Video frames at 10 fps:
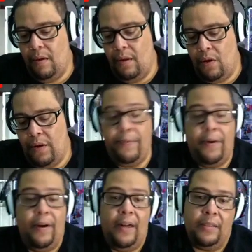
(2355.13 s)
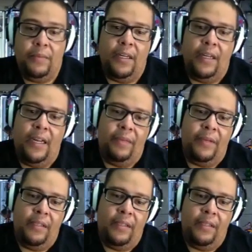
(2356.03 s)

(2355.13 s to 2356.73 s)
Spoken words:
Oh, go ahead, Paradox. I'm sorry, I didn't mean.